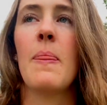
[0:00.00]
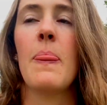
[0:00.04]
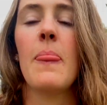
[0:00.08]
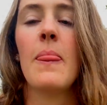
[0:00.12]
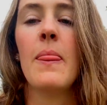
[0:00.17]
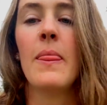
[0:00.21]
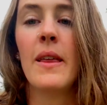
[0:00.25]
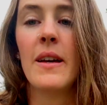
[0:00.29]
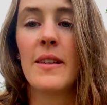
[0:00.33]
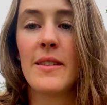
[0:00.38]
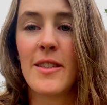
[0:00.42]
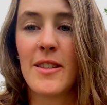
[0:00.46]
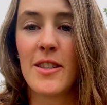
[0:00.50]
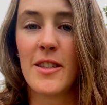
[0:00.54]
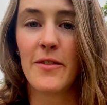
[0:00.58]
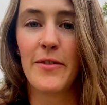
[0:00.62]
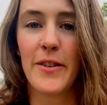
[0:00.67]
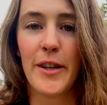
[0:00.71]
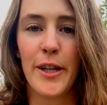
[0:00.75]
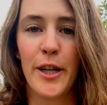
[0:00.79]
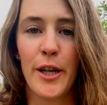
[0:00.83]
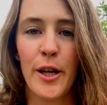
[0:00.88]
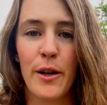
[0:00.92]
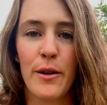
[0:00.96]
this is a
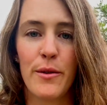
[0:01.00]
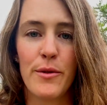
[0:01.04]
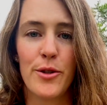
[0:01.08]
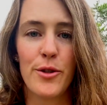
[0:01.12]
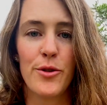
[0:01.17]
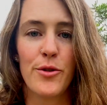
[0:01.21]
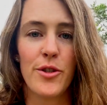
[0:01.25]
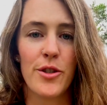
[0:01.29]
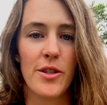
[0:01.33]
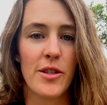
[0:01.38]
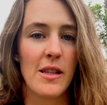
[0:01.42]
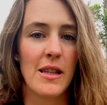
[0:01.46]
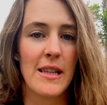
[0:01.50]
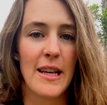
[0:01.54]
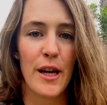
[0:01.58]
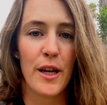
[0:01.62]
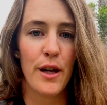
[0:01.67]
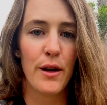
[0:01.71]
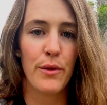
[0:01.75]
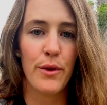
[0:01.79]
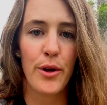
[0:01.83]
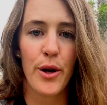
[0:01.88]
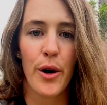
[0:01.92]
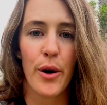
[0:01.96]
video to just let
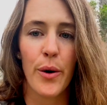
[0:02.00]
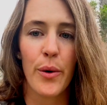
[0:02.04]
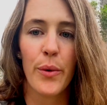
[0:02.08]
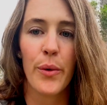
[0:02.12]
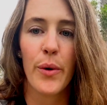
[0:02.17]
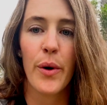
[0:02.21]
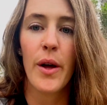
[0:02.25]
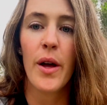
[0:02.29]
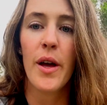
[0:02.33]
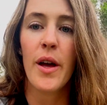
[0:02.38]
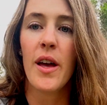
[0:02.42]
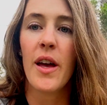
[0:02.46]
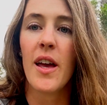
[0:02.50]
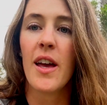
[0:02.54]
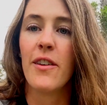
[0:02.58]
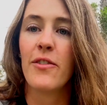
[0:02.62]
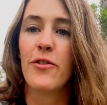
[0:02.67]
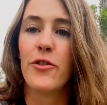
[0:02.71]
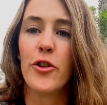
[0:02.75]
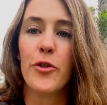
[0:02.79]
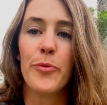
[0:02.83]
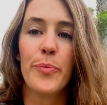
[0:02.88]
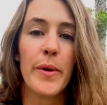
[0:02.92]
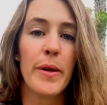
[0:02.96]
you know, if
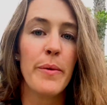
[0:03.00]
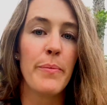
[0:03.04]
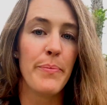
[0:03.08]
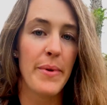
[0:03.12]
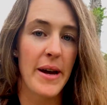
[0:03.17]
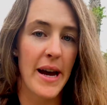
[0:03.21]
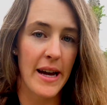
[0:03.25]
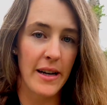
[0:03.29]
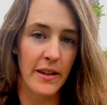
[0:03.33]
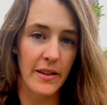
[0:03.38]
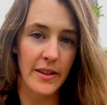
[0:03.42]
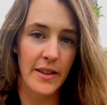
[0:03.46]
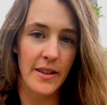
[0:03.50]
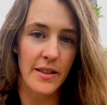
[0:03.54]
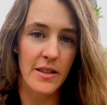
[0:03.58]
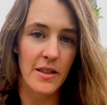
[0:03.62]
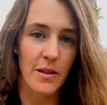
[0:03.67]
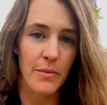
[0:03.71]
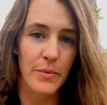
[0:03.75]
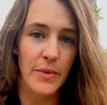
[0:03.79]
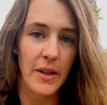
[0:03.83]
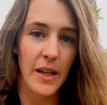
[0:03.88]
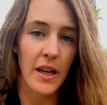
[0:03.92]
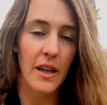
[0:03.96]
you've been battling
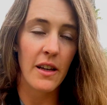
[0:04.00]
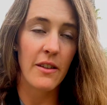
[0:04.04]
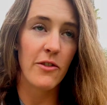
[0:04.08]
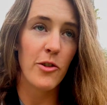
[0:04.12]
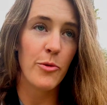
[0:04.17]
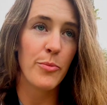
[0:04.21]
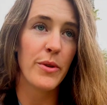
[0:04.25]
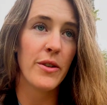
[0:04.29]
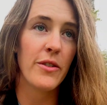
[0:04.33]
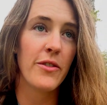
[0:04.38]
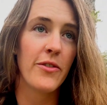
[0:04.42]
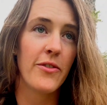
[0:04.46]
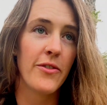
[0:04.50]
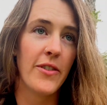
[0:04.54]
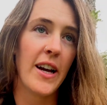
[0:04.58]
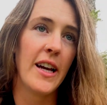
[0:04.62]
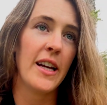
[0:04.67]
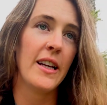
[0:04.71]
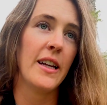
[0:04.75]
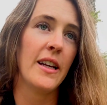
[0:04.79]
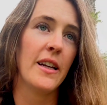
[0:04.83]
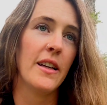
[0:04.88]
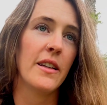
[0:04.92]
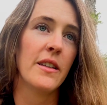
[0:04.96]
something, if you've been
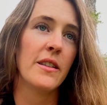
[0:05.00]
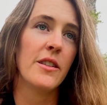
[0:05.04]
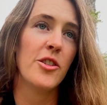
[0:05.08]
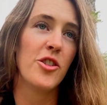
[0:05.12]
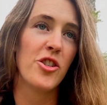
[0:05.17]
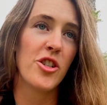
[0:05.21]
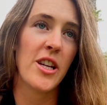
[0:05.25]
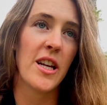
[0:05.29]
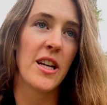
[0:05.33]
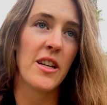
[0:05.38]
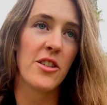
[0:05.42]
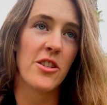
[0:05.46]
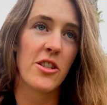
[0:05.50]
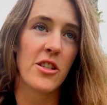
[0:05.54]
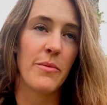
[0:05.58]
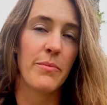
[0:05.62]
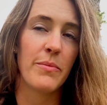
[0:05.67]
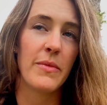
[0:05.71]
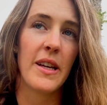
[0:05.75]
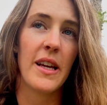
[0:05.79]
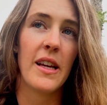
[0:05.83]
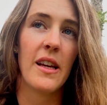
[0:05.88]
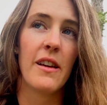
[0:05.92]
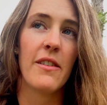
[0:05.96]
fighting to change
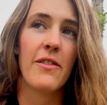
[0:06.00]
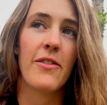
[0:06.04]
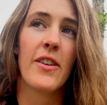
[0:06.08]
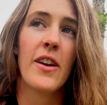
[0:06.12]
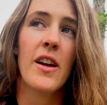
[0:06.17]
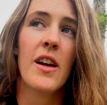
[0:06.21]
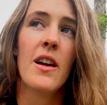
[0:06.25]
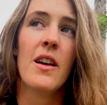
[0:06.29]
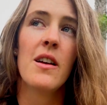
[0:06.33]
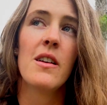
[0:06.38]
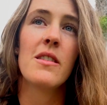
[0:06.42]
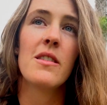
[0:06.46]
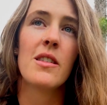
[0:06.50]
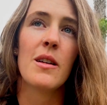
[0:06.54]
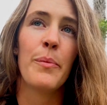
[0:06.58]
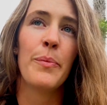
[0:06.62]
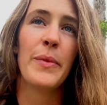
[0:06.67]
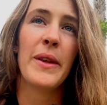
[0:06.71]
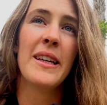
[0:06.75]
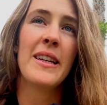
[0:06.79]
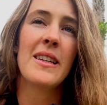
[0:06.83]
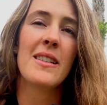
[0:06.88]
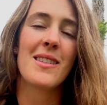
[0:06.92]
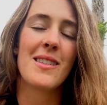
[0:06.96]
something, if
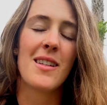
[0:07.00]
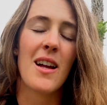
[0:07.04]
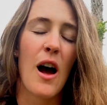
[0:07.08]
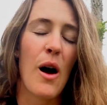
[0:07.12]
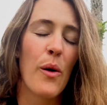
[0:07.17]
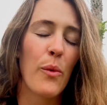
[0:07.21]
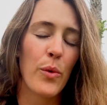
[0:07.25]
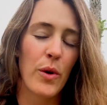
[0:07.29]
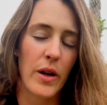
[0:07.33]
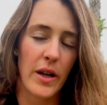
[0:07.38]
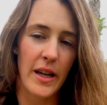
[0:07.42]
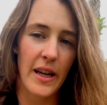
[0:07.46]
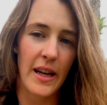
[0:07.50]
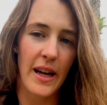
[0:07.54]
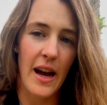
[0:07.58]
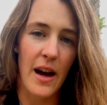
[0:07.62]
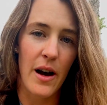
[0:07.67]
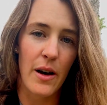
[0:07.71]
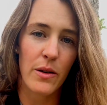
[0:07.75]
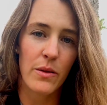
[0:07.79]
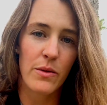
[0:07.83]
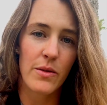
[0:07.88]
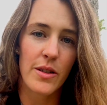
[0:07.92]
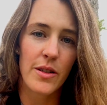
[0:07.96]
something is not working
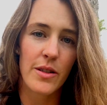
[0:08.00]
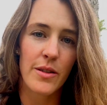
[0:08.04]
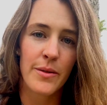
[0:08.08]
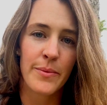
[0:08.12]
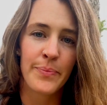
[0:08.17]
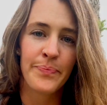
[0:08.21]
out,